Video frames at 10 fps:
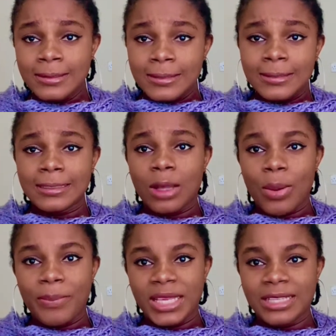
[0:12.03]
And now I'm
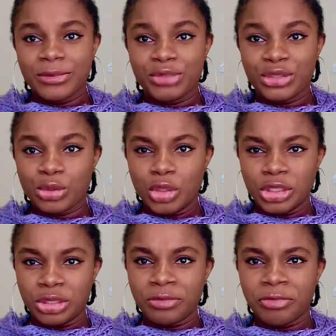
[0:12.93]
making a
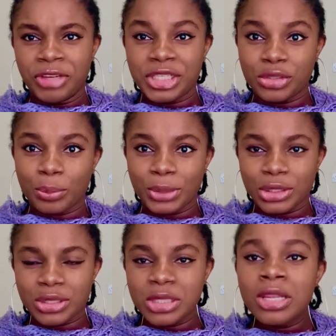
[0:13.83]
reintroduction video
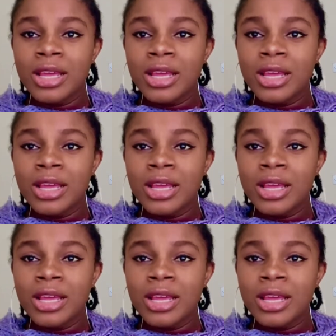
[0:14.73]
because